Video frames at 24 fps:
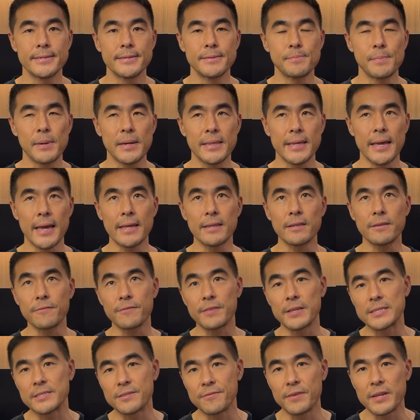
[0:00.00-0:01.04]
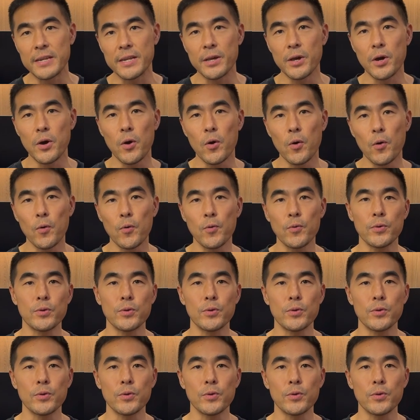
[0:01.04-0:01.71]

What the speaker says: By the end of this video,